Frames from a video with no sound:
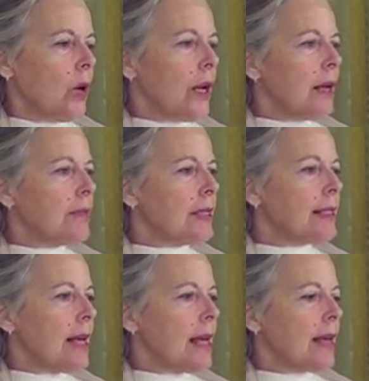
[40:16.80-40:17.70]
What I'm
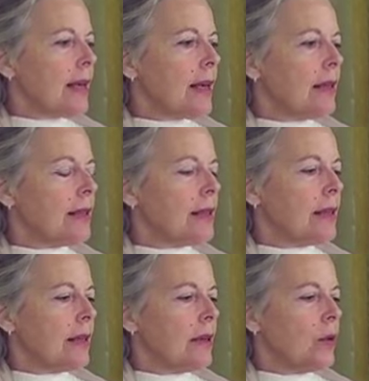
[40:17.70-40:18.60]
saying is
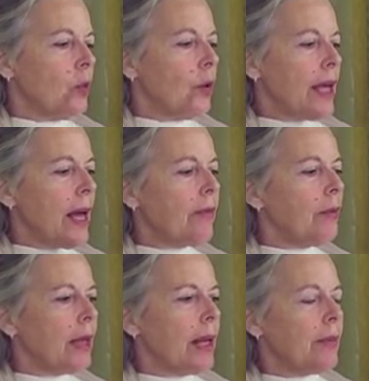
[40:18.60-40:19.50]
that we
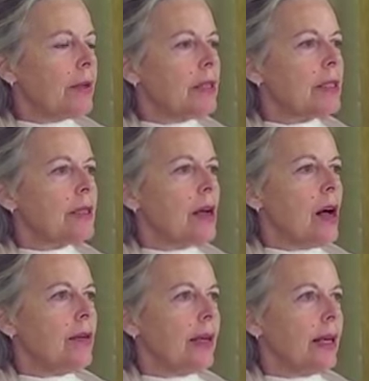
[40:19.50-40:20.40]
haven't been able to
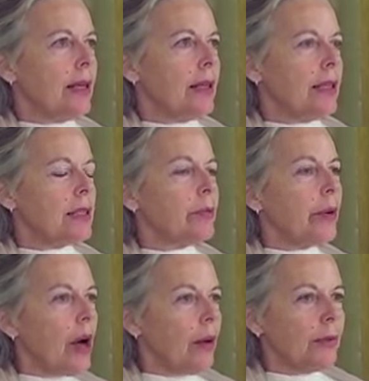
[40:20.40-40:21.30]
solve any of these
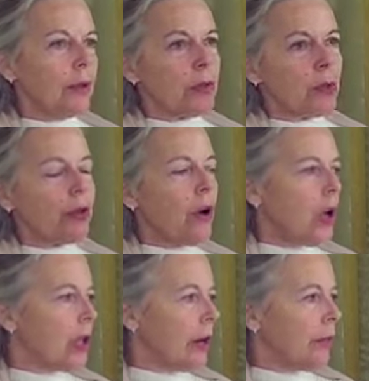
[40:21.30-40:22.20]
problems with
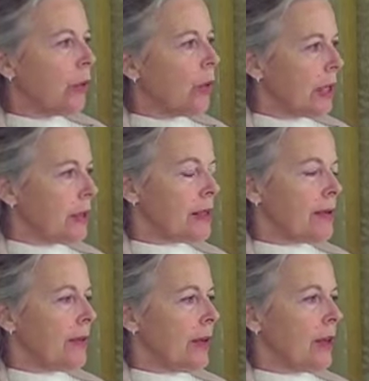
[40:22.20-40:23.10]
all our points
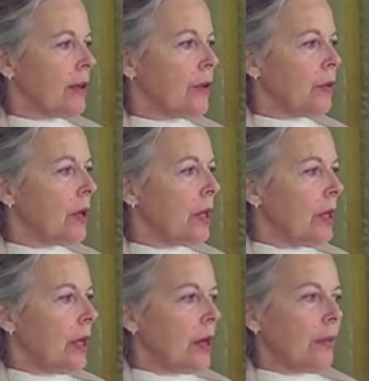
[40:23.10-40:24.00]
of view
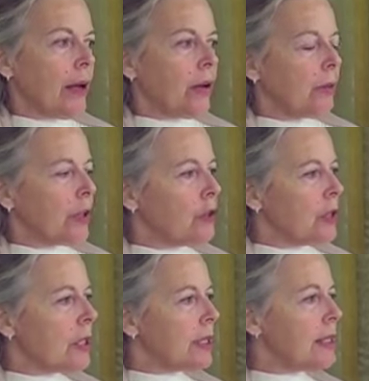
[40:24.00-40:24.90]
about
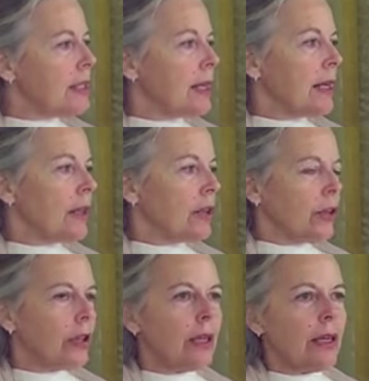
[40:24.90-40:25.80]
original sin,
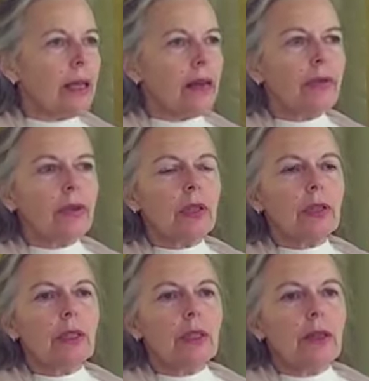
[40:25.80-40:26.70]
good and
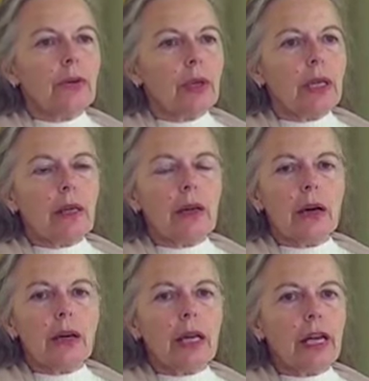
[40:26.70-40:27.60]
evil,
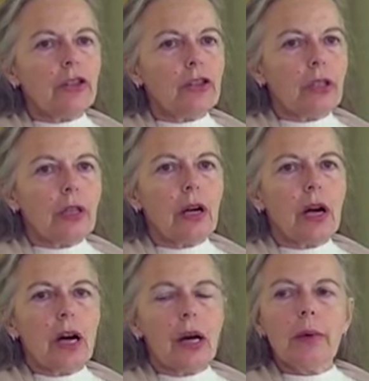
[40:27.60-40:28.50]
reincarnation,
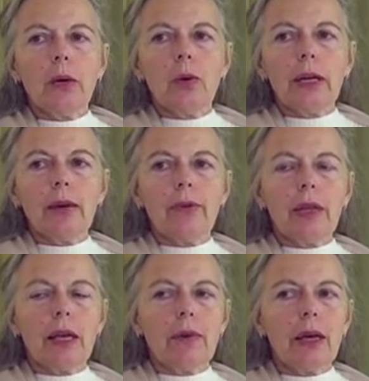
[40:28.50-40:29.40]
karma,
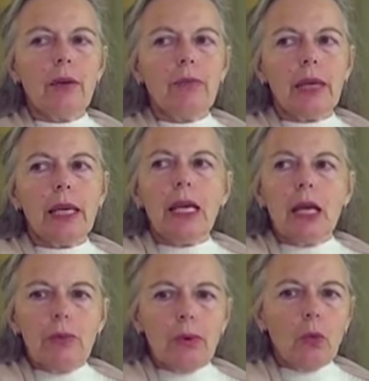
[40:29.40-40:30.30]
whatever they might be.
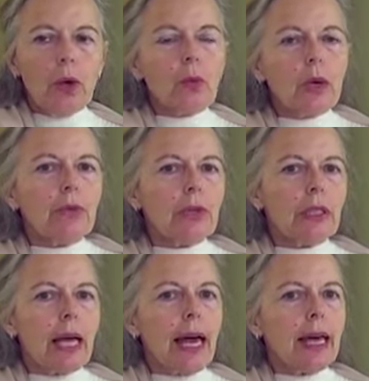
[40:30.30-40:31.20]
But when we
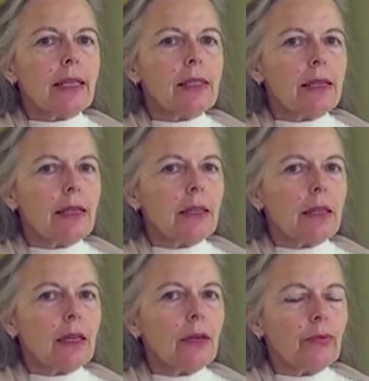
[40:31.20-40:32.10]
relax into
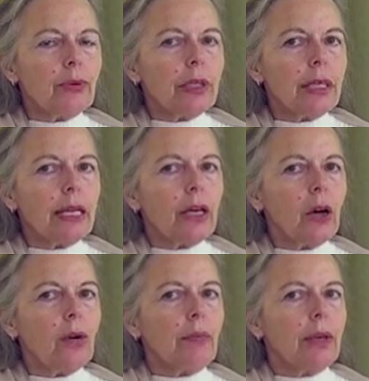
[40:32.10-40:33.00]
the complete
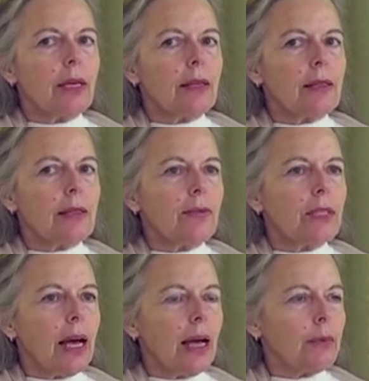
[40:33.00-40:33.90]
openness of
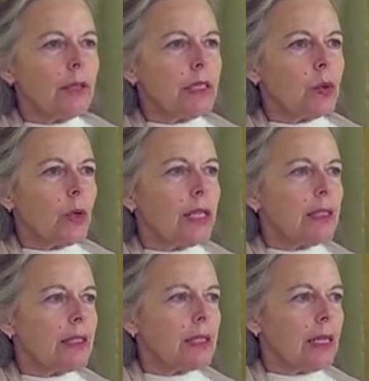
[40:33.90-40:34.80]
timeless
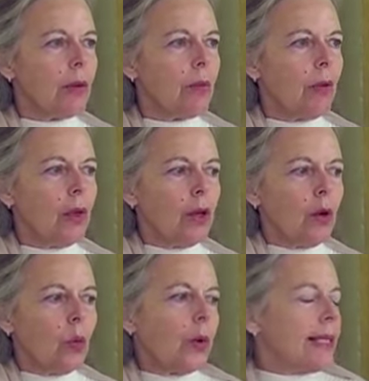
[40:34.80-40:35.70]
wisdom,
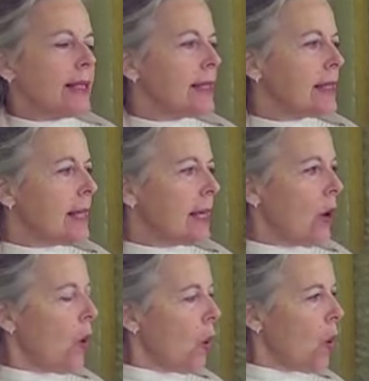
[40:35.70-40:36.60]
we see
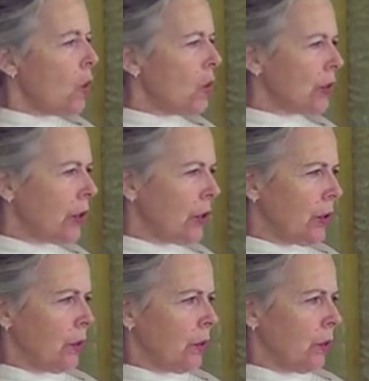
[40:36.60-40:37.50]
a whole
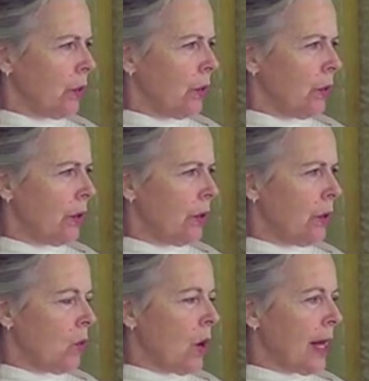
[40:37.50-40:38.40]
new
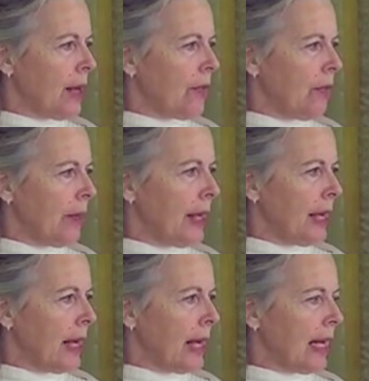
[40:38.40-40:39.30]
way of
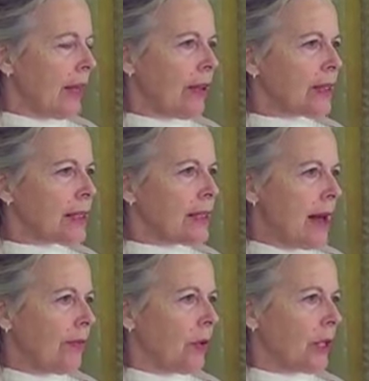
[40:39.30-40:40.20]
being that's
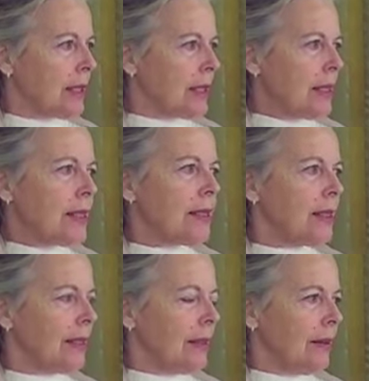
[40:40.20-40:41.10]
never
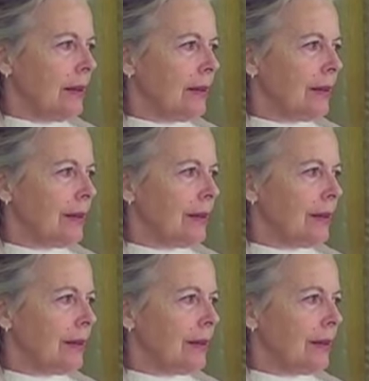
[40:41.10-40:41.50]
existed.